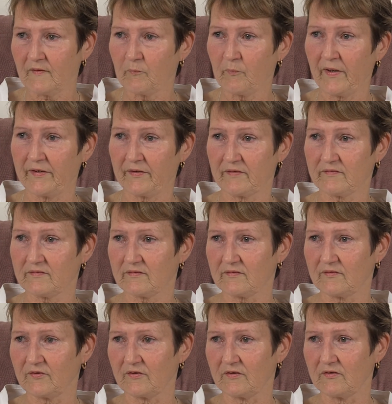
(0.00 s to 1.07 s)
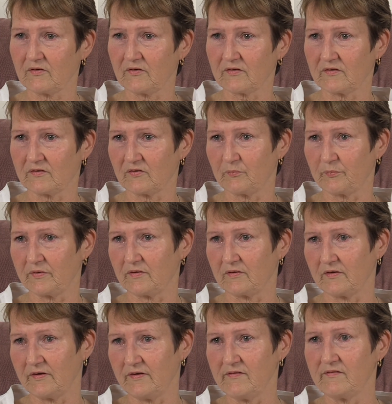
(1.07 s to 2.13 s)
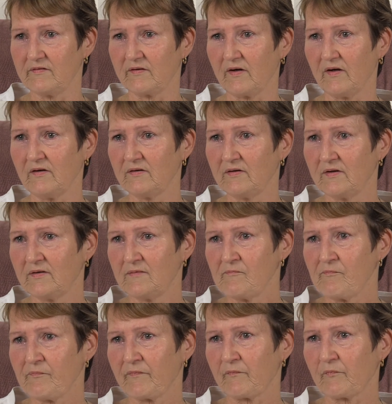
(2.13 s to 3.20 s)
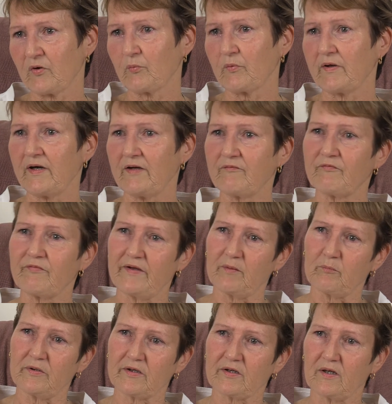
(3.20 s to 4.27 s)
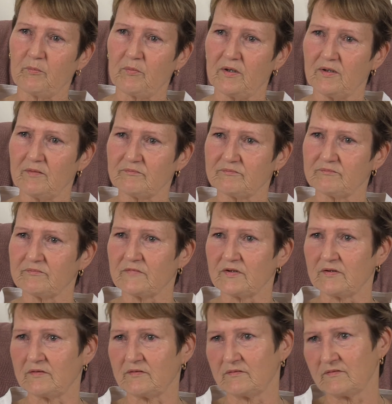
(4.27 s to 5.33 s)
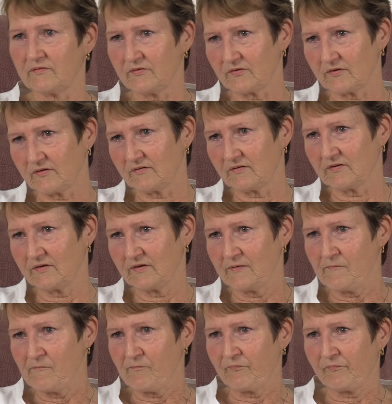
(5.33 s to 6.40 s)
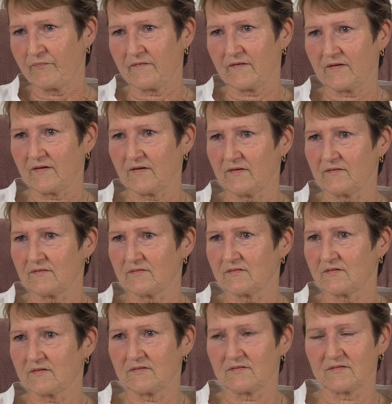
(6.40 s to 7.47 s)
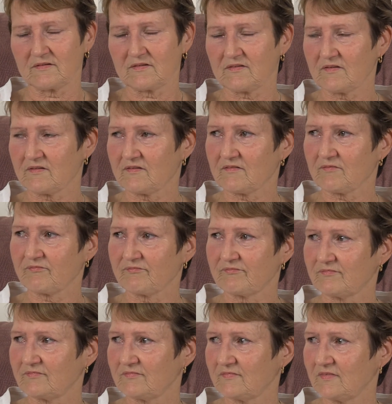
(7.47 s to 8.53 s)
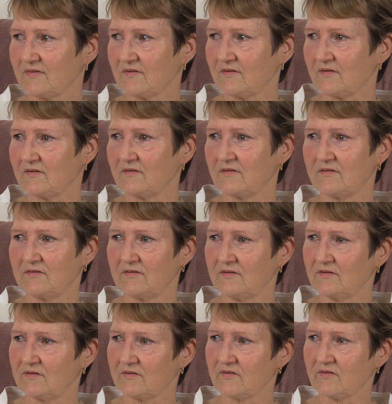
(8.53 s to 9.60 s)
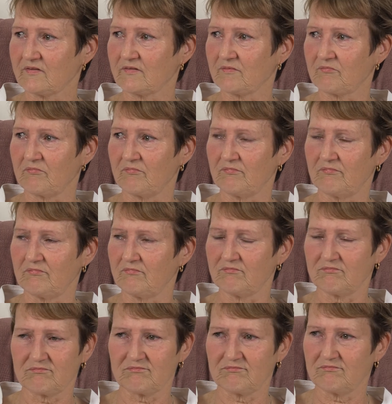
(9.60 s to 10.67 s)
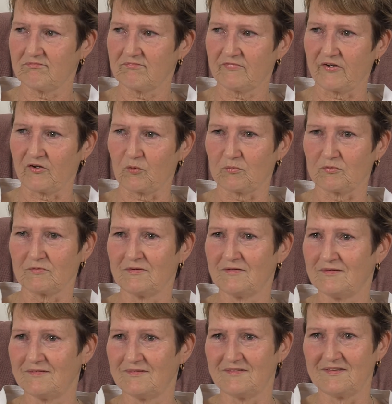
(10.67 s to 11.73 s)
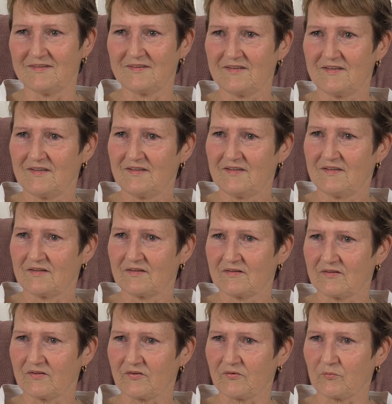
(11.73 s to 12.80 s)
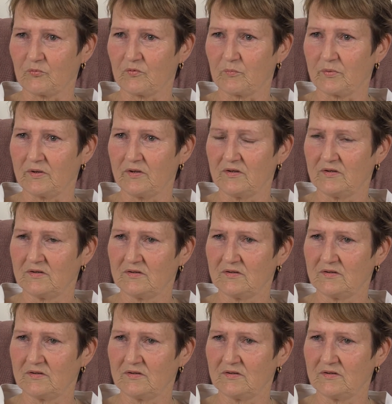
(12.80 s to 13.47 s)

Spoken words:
made us, you know, like a little bit easier. But we had family come up, and you know, and it's just, I don't know, just terrible, like it would be.